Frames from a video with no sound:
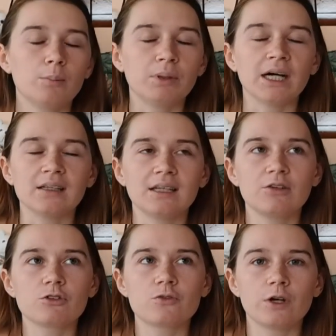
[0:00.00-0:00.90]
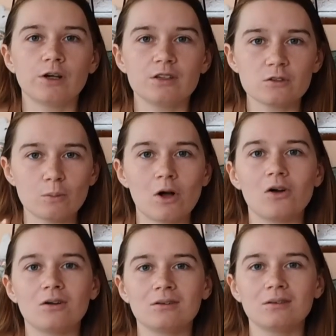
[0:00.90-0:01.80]
But I think it was very
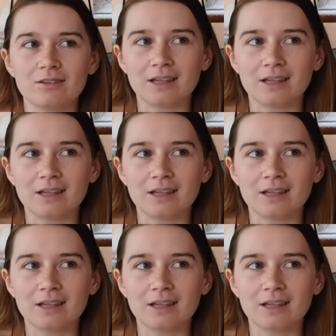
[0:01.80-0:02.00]
small.